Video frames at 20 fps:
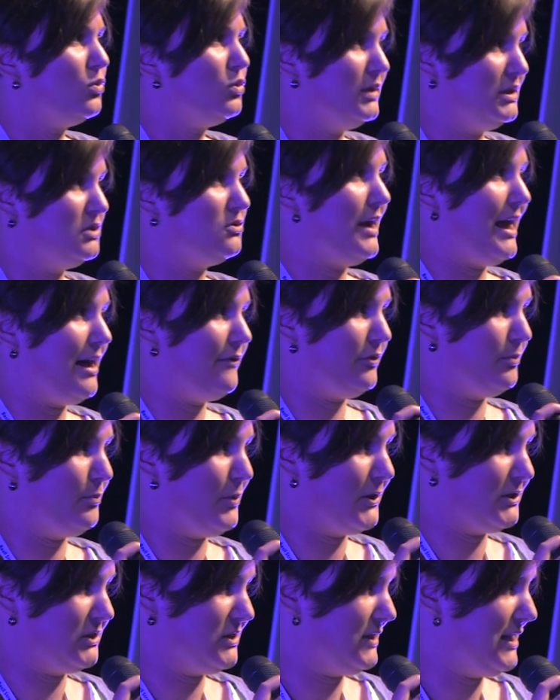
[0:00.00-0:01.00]
we do have a
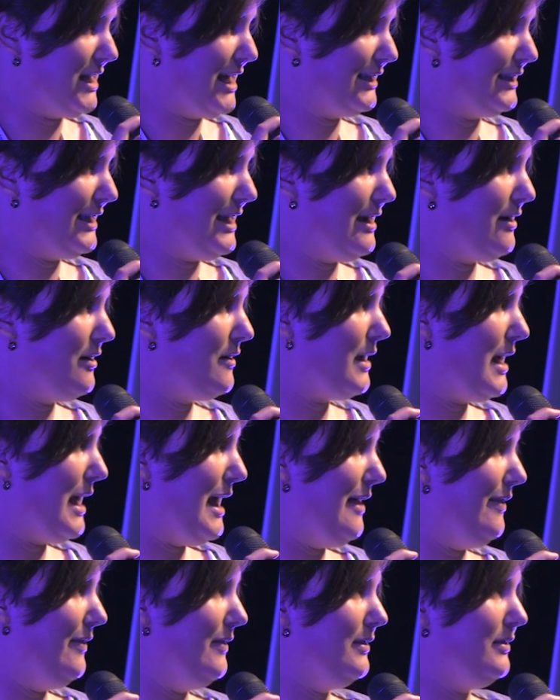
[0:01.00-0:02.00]
bottleneck there,
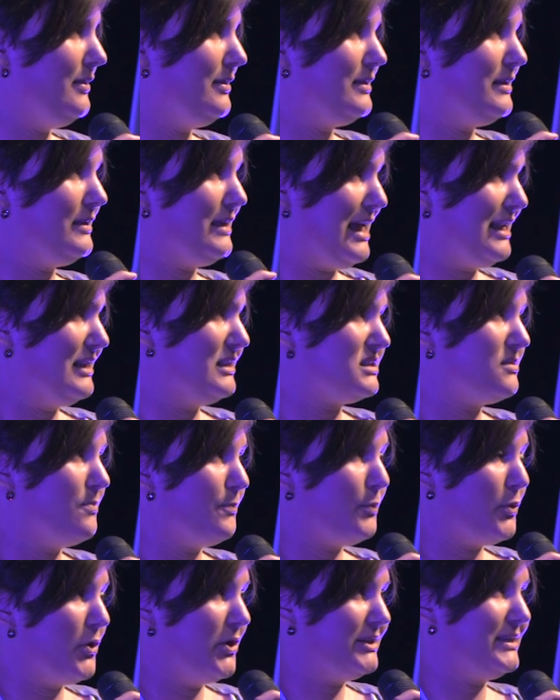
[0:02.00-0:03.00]
and that is the
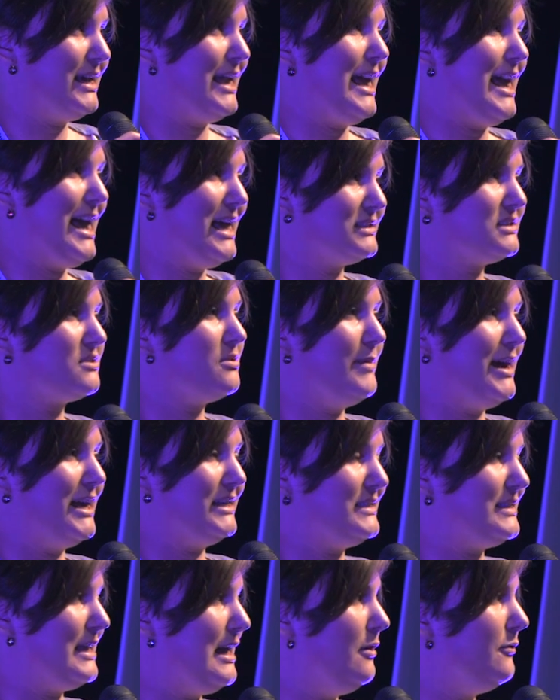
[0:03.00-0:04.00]
point that I asked to
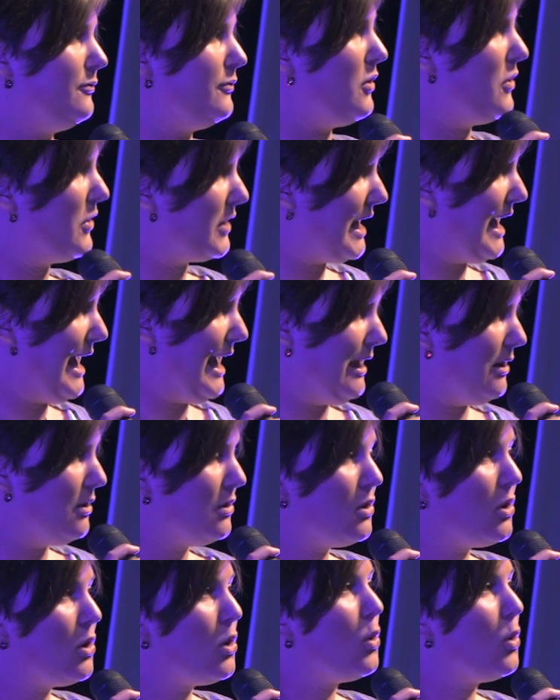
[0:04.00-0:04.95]
myself, okay,